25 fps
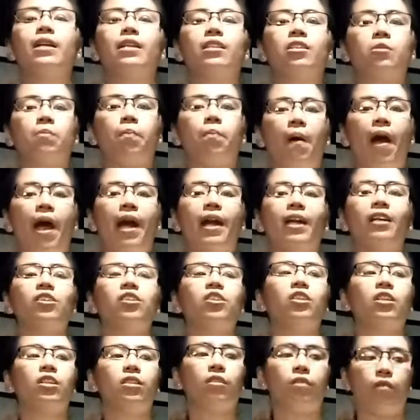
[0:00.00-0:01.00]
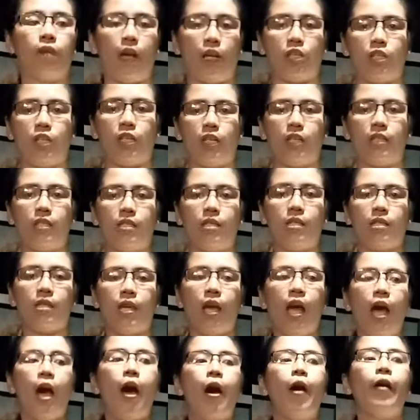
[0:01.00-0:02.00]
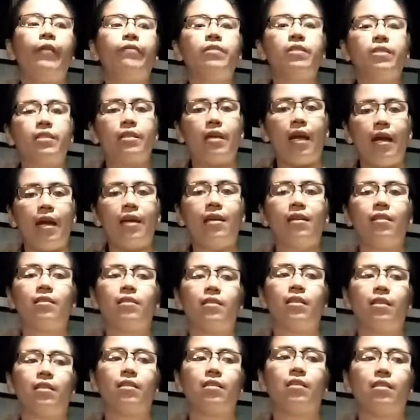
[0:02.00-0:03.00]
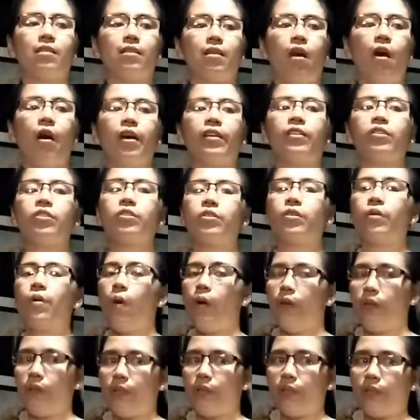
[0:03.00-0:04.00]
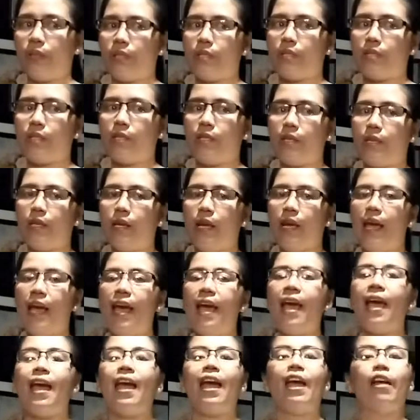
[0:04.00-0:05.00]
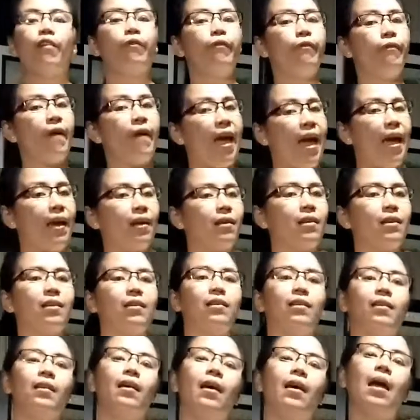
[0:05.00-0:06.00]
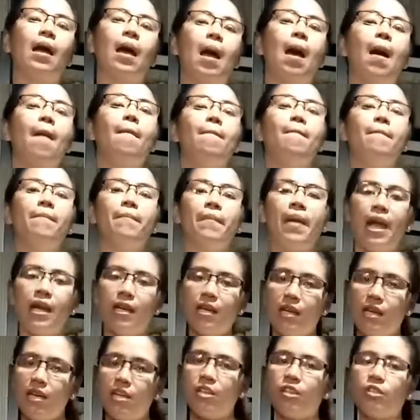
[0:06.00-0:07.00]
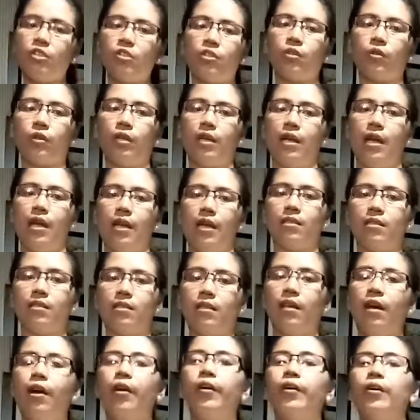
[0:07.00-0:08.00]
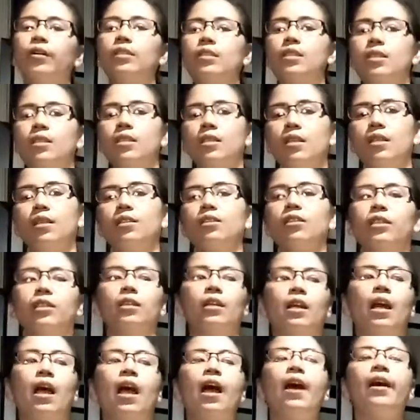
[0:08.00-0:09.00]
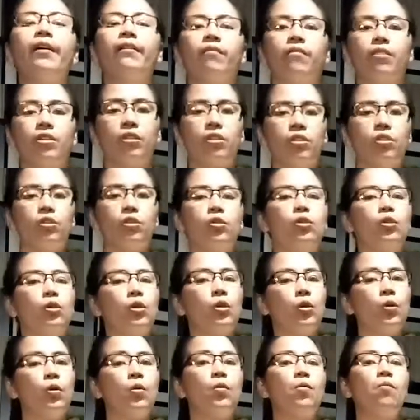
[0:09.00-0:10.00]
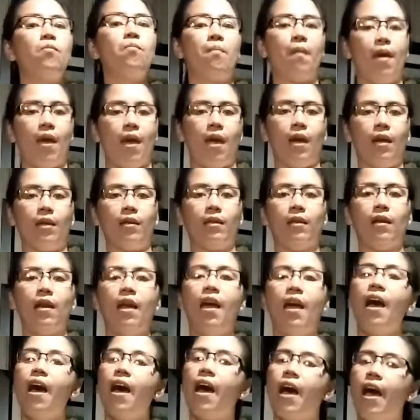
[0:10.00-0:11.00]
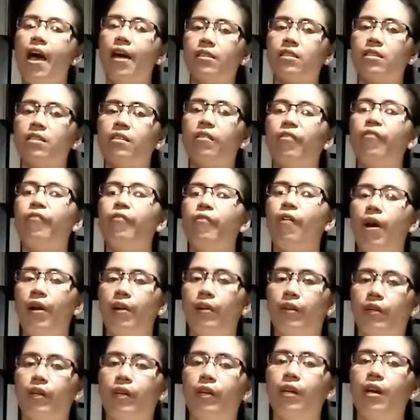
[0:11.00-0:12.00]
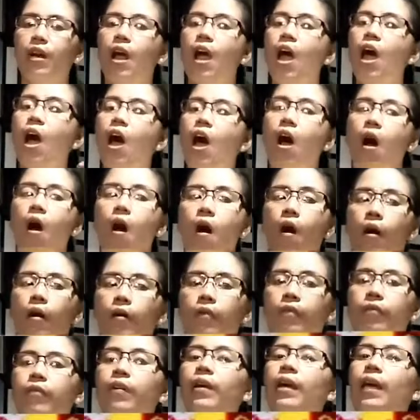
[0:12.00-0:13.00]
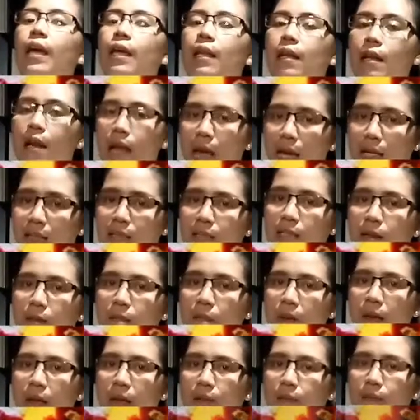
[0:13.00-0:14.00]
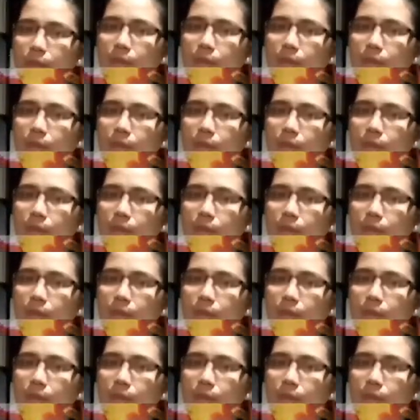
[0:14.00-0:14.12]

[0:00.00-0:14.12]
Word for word: inspired generations of scientists and scholars. In fact, many historians consider these two men as the father of enlightenment.